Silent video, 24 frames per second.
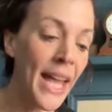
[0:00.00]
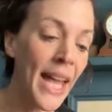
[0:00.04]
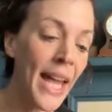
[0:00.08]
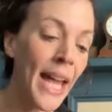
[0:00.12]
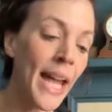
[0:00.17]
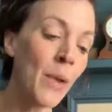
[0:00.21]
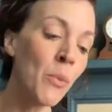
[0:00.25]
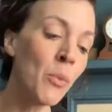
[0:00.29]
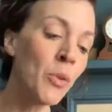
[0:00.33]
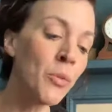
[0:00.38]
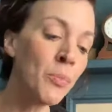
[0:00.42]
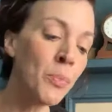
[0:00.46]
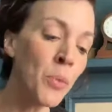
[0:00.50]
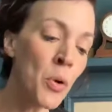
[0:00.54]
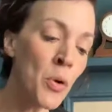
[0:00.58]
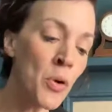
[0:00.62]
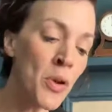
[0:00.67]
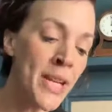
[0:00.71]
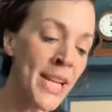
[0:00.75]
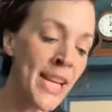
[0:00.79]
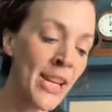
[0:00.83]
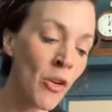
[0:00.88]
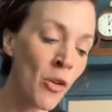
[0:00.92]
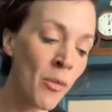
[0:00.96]
It was
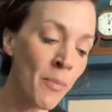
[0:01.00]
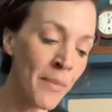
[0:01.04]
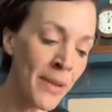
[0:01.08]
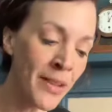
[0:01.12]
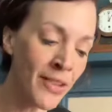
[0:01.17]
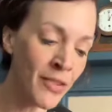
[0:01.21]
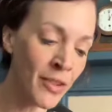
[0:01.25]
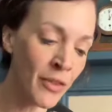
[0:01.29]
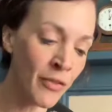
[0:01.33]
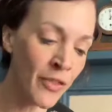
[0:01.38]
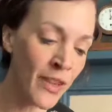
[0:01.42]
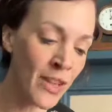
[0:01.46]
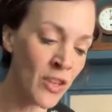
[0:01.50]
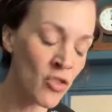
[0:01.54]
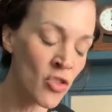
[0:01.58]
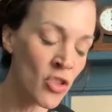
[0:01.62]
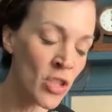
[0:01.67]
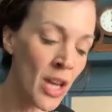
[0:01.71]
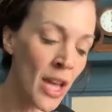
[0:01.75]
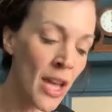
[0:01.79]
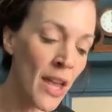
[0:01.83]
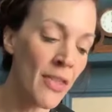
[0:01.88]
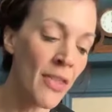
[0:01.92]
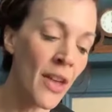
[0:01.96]
borne in on Mr. Finch
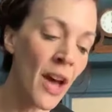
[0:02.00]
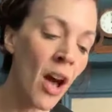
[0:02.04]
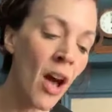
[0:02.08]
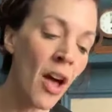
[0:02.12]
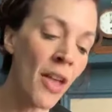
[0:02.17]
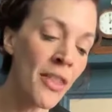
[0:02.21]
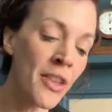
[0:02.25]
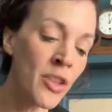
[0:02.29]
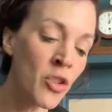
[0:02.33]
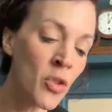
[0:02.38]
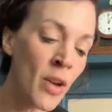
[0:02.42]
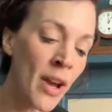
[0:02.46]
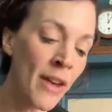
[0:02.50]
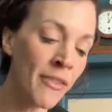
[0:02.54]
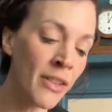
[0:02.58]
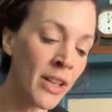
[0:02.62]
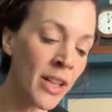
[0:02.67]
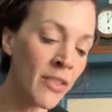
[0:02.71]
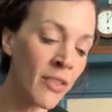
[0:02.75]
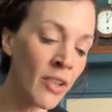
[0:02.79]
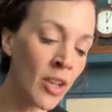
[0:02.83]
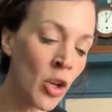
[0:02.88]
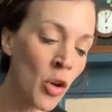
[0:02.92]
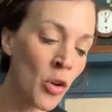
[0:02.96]
that other
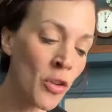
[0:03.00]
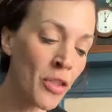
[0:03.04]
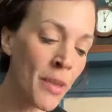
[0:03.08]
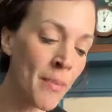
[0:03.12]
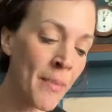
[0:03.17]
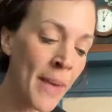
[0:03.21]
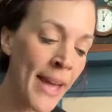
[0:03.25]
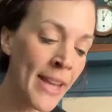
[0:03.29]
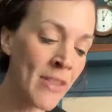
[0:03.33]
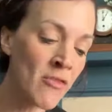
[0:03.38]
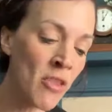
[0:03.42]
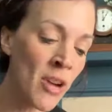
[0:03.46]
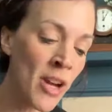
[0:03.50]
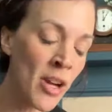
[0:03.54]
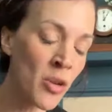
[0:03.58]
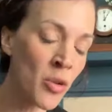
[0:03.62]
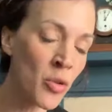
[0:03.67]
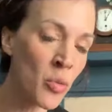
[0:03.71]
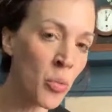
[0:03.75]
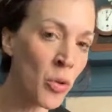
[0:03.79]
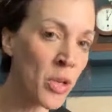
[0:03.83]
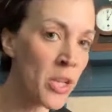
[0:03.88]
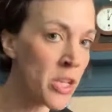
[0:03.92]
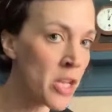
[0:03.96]
travellers along the main
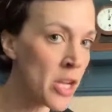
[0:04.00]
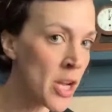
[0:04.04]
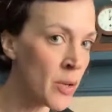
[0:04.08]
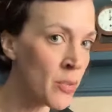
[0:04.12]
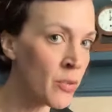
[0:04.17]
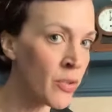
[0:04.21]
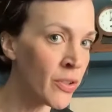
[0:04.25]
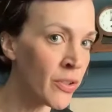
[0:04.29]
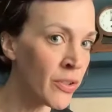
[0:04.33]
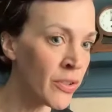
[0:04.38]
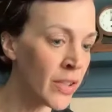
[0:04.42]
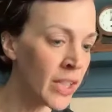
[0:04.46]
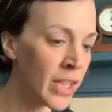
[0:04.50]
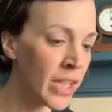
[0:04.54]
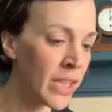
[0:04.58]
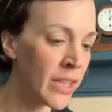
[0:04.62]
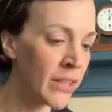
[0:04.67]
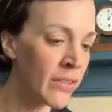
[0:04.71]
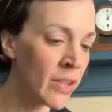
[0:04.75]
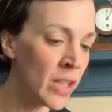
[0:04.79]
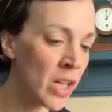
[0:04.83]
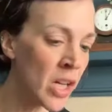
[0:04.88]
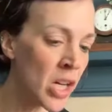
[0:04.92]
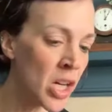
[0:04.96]
road were noticing
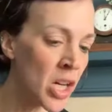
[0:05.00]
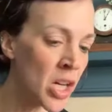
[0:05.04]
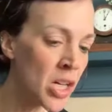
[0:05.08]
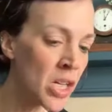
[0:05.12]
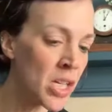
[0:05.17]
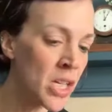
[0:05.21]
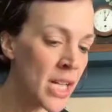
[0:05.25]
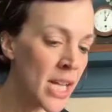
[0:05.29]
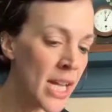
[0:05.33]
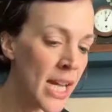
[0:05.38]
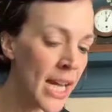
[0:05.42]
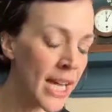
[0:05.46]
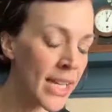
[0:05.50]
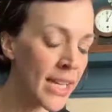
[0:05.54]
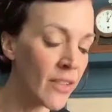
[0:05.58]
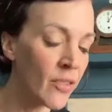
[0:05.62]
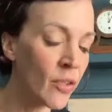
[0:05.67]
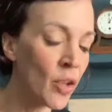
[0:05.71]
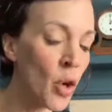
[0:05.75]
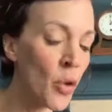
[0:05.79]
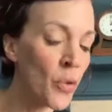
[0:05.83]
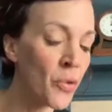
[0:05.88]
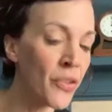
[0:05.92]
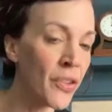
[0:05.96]
his car and its
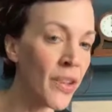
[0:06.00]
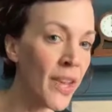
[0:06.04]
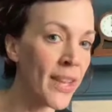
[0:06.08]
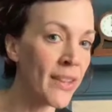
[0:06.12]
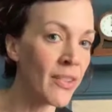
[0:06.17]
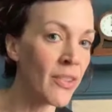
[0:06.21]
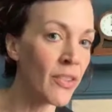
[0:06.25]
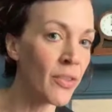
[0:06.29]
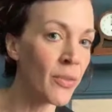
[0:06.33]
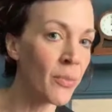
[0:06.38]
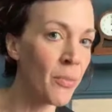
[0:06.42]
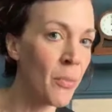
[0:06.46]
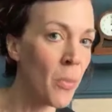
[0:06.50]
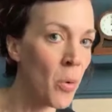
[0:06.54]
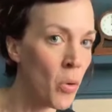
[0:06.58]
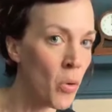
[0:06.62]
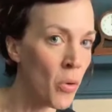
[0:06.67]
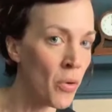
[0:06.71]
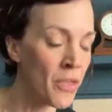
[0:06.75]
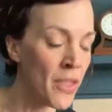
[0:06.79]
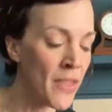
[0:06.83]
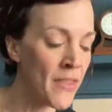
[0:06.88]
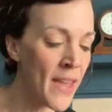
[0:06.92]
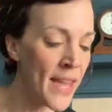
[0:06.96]
contents
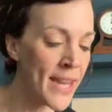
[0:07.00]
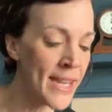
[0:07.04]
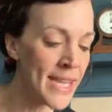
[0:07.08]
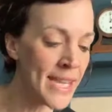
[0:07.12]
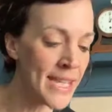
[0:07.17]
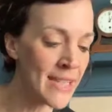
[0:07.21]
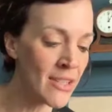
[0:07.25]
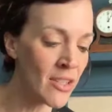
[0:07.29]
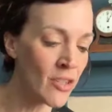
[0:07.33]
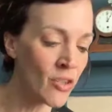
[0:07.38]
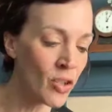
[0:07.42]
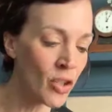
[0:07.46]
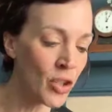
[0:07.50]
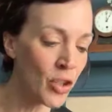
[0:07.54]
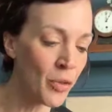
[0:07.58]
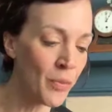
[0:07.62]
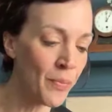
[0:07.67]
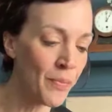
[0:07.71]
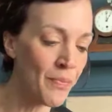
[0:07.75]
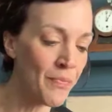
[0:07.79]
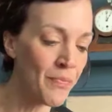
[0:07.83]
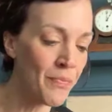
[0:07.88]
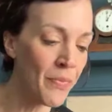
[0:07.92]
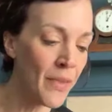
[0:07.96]
more than they needed to.
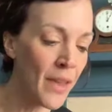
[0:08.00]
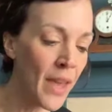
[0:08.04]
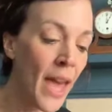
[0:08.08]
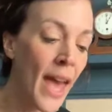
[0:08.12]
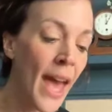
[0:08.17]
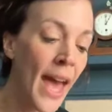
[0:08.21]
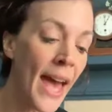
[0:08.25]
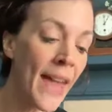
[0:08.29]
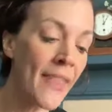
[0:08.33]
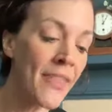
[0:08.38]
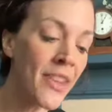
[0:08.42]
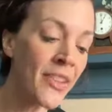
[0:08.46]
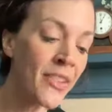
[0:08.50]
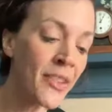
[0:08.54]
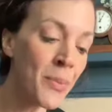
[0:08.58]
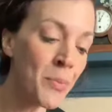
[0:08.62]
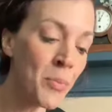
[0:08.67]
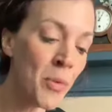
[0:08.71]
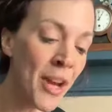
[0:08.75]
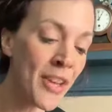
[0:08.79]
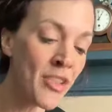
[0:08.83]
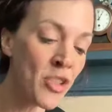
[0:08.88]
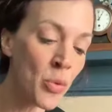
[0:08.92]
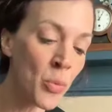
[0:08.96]
And this
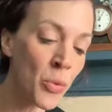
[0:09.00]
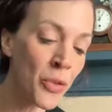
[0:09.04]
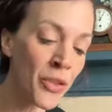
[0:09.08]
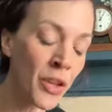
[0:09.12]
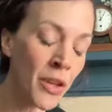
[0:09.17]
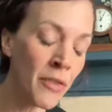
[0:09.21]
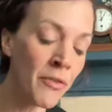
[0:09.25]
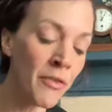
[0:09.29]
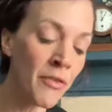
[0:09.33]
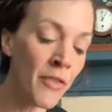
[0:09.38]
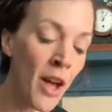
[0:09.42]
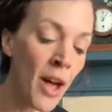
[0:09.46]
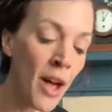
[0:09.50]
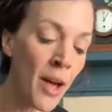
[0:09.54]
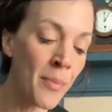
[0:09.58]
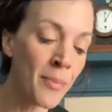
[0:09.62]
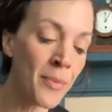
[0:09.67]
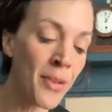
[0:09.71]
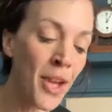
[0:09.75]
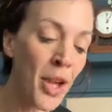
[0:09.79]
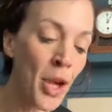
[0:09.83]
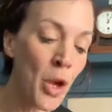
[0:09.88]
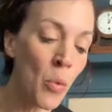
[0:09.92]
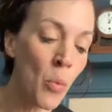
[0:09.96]
impression was
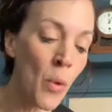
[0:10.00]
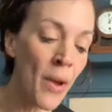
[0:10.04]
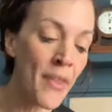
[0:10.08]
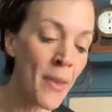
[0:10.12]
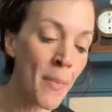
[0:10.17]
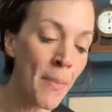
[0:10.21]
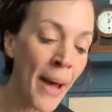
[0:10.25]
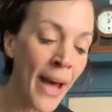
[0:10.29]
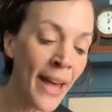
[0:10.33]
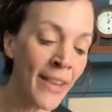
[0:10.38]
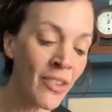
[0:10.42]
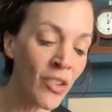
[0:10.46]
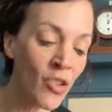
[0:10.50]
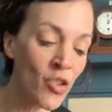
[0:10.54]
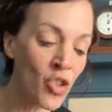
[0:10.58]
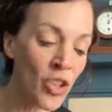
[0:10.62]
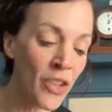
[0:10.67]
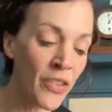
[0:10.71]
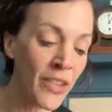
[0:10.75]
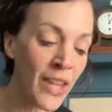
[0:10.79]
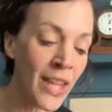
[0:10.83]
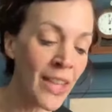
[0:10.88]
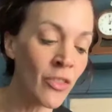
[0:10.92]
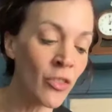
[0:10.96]
confirmed when the
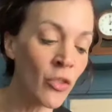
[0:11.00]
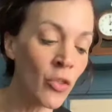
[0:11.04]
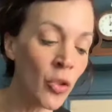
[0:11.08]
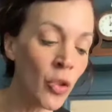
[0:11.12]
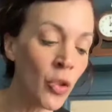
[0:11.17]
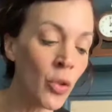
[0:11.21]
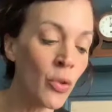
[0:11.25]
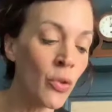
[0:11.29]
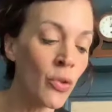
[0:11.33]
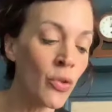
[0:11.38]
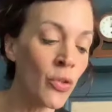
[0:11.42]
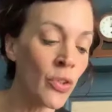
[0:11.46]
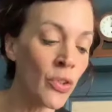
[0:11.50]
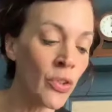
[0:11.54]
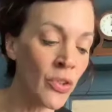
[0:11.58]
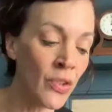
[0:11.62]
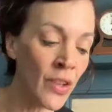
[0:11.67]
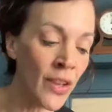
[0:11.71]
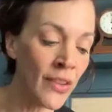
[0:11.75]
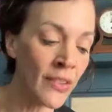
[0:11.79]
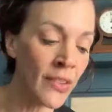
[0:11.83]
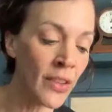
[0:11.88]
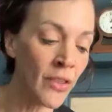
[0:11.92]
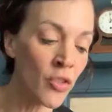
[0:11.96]
passengers in two
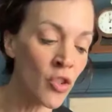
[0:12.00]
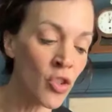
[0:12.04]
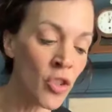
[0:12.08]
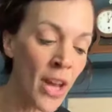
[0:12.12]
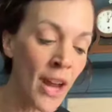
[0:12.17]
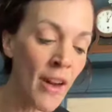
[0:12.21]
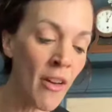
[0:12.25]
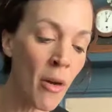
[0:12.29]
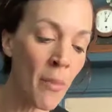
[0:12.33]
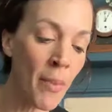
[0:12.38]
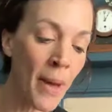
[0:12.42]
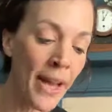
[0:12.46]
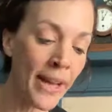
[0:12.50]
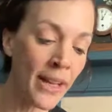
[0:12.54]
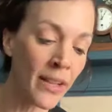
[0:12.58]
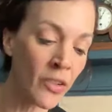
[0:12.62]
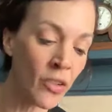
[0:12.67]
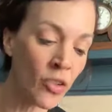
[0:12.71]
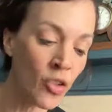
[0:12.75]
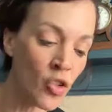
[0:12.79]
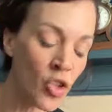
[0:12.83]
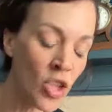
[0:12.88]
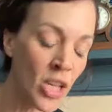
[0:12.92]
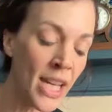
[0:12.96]
successive
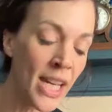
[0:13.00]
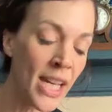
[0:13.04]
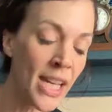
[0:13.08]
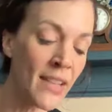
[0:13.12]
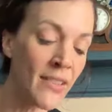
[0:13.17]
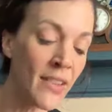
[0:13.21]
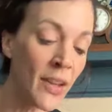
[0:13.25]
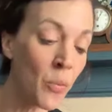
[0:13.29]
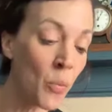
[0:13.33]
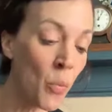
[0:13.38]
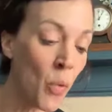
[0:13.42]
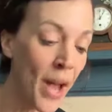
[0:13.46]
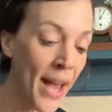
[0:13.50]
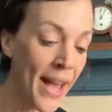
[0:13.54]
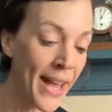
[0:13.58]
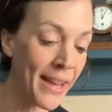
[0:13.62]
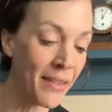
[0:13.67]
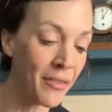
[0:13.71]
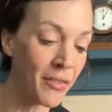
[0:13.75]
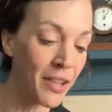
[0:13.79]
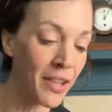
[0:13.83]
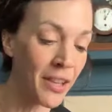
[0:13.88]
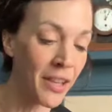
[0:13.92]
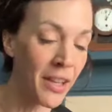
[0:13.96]
sharabanks cheered and
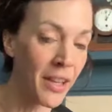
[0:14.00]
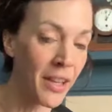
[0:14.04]
waved.